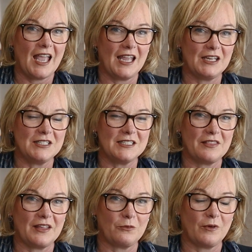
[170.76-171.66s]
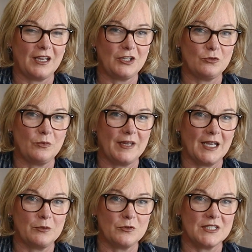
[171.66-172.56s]
and that way you will be
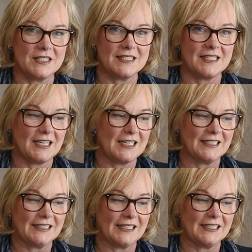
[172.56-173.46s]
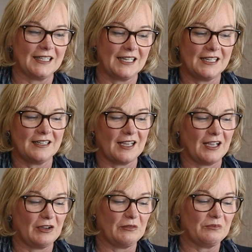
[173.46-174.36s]
able to see clearly
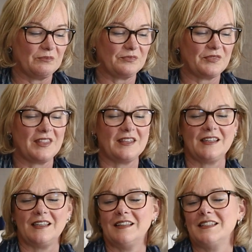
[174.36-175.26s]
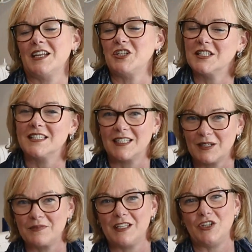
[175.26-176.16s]
the tension
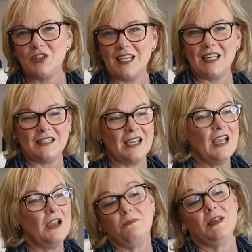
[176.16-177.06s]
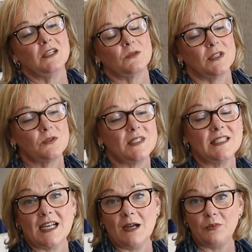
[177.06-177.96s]
setup that you need. Because once we
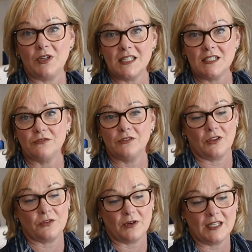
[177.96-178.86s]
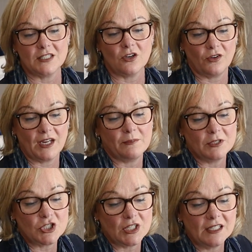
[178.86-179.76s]
start putting different threads on our
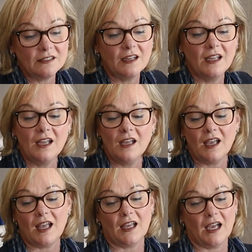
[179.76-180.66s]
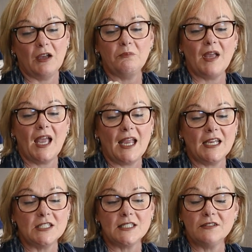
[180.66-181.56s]
machine
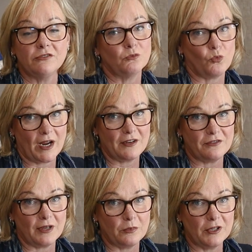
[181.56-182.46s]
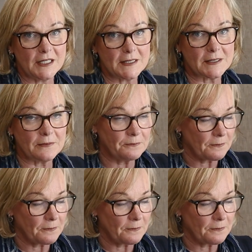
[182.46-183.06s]
and different weight fabrics,